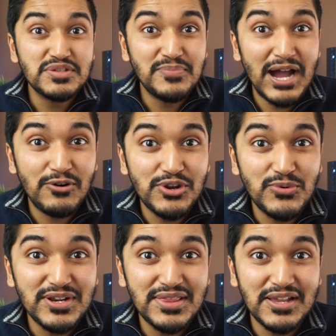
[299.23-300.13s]
to power, you
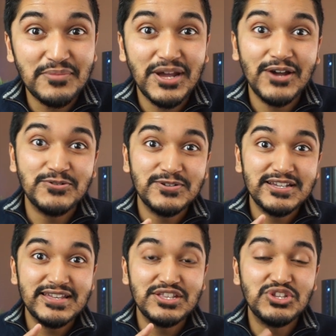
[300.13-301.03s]
want to think about,
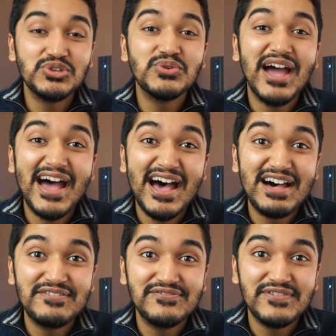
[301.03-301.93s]
do you
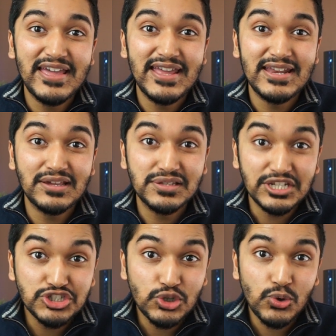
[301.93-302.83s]
have an
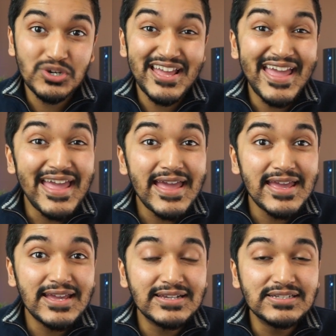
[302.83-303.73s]
extension cord
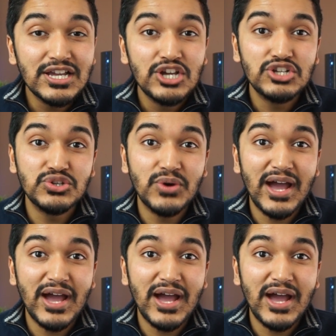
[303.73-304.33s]
and do you